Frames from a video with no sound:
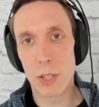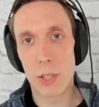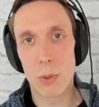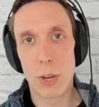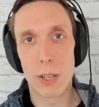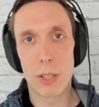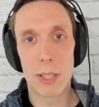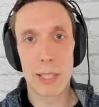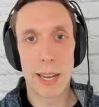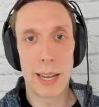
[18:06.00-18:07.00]
leader to
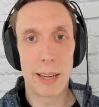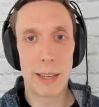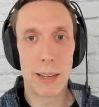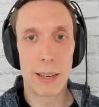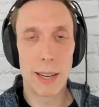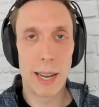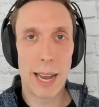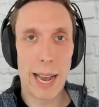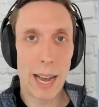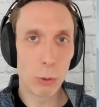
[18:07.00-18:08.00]
understand
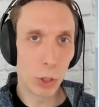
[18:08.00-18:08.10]
how